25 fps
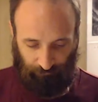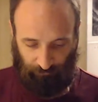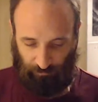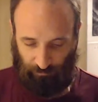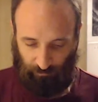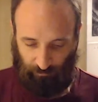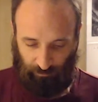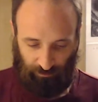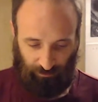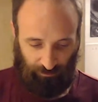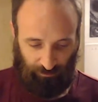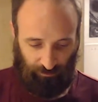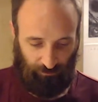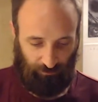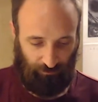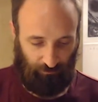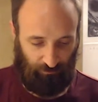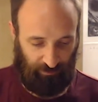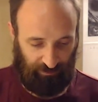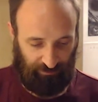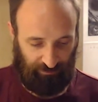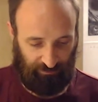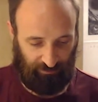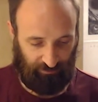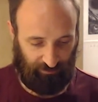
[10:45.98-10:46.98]
We already know the
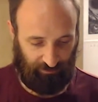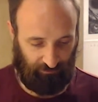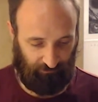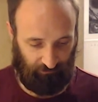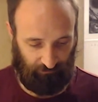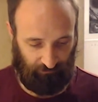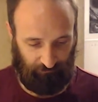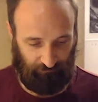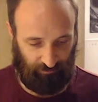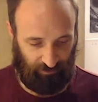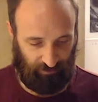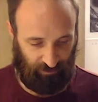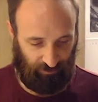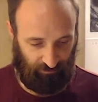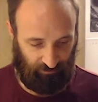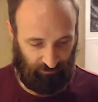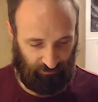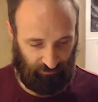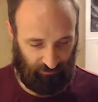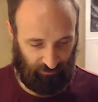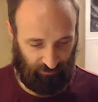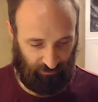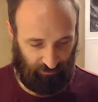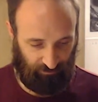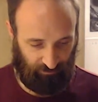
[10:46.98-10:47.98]
basics of the
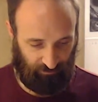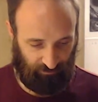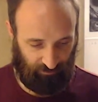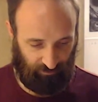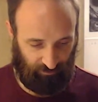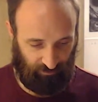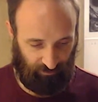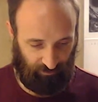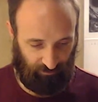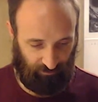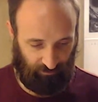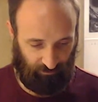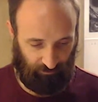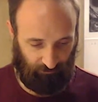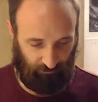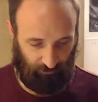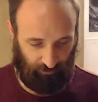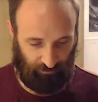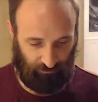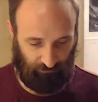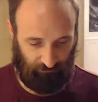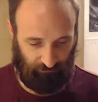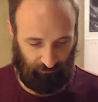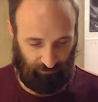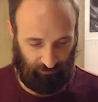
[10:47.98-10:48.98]
files. Kingside
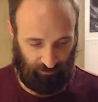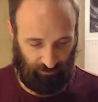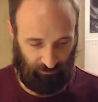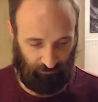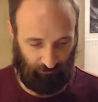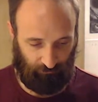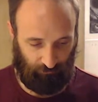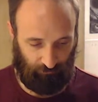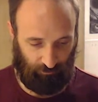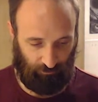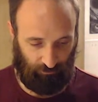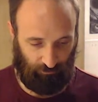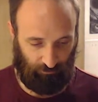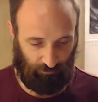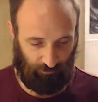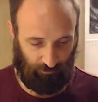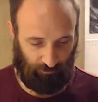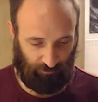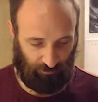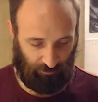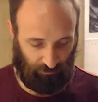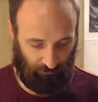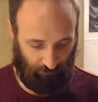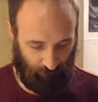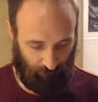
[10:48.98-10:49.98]
rank file
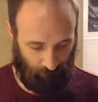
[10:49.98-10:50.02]
rows,